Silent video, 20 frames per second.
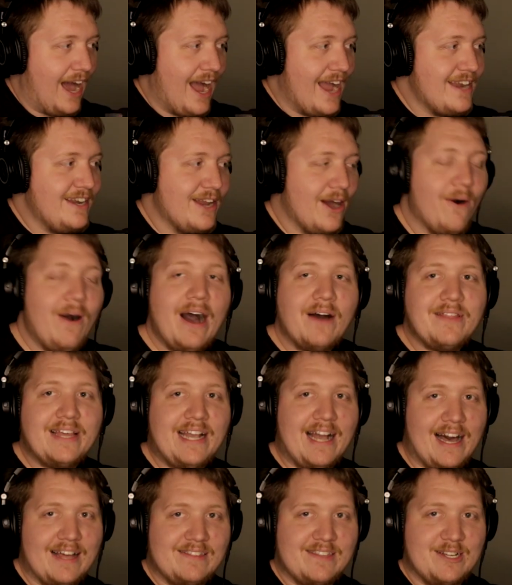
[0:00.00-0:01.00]
I know how they
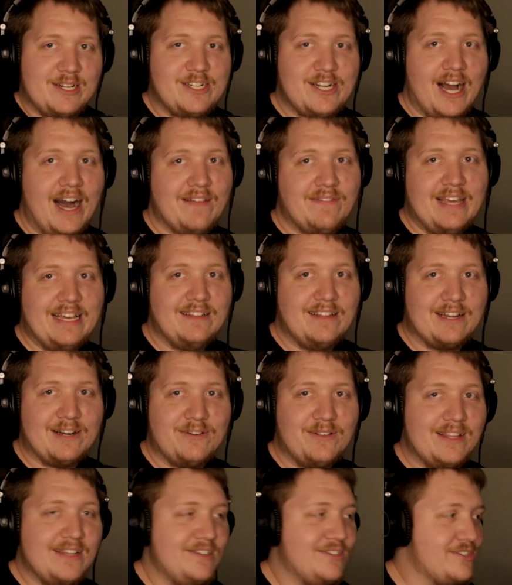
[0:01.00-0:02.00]
got this shot. They
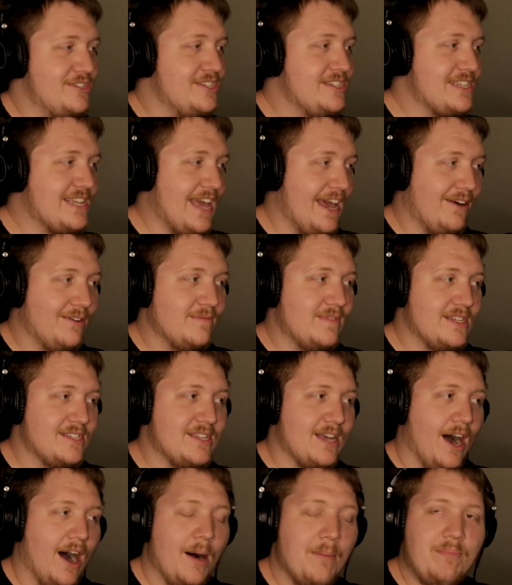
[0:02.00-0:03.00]
literally just scaled
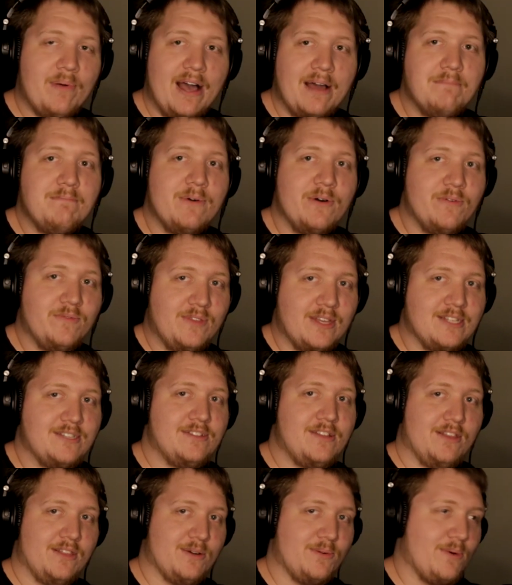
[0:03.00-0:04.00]
this up and moved this
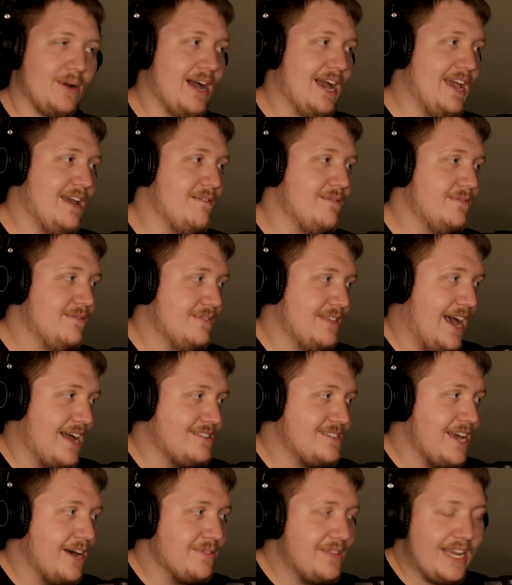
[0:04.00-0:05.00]
to the right.
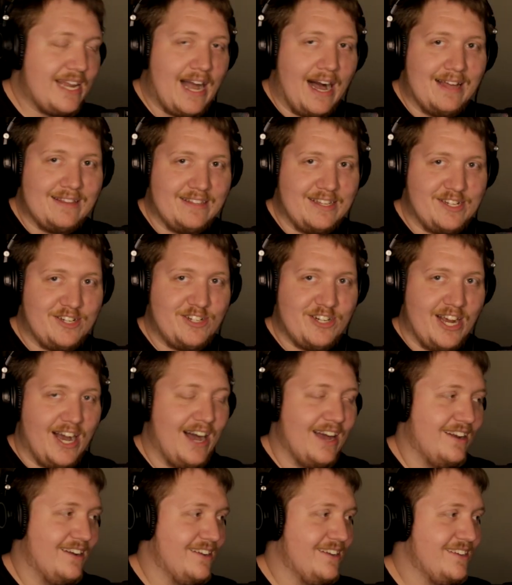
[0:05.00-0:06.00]
That's how they got this
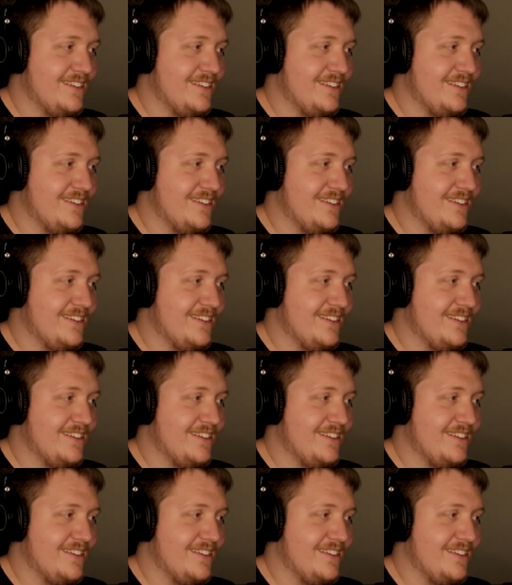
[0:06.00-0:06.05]
shot.